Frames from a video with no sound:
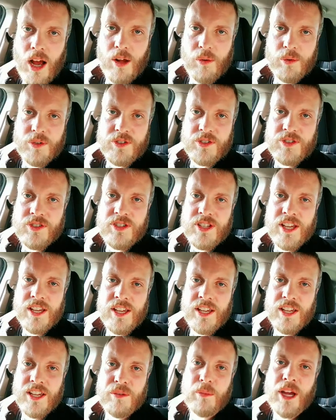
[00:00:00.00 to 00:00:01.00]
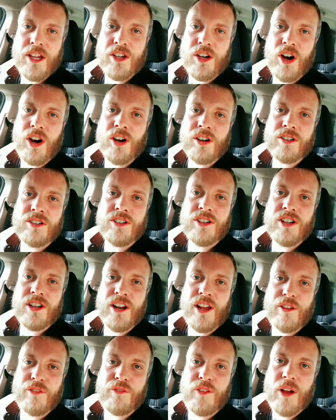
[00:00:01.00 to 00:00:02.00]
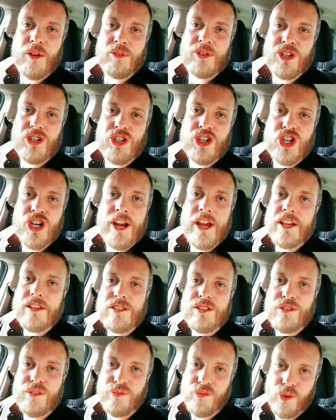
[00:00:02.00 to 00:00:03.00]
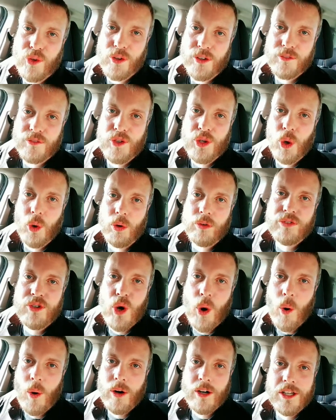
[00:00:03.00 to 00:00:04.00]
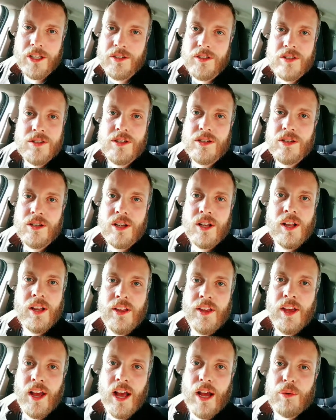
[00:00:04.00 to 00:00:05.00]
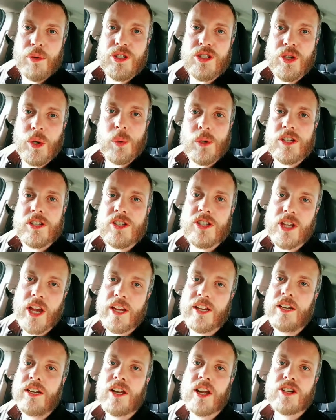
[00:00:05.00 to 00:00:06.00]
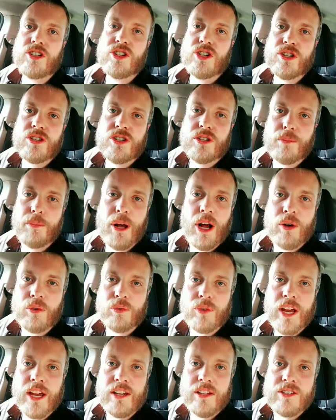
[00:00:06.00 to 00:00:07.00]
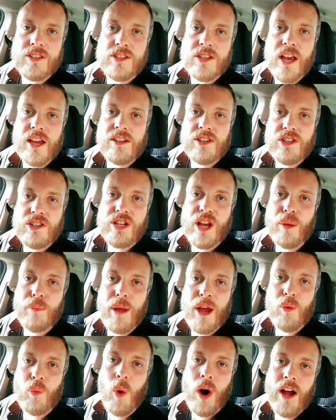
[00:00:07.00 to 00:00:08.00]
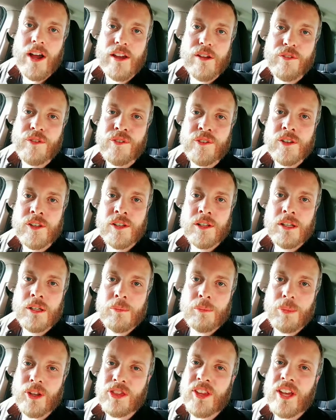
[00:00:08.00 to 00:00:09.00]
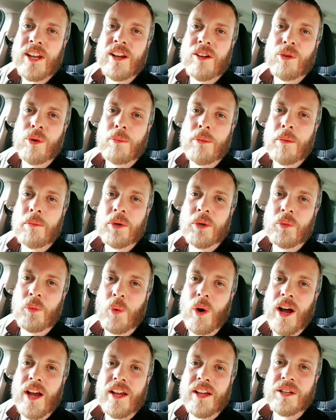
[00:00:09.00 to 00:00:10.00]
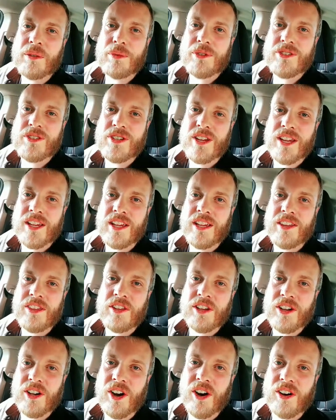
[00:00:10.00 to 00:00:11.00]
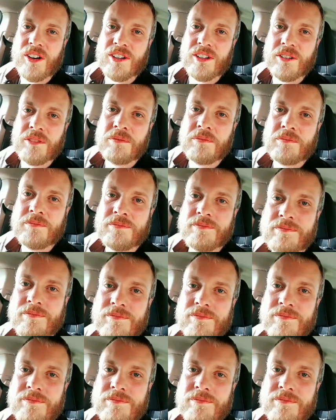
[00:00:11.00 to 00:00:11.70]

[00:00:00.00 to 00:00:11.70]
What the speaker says: I was digging in my garden and I found a chest full of gold coins. I was so excited I just about ran inside to tell my wife, but then I remembered why I was digging in the garden.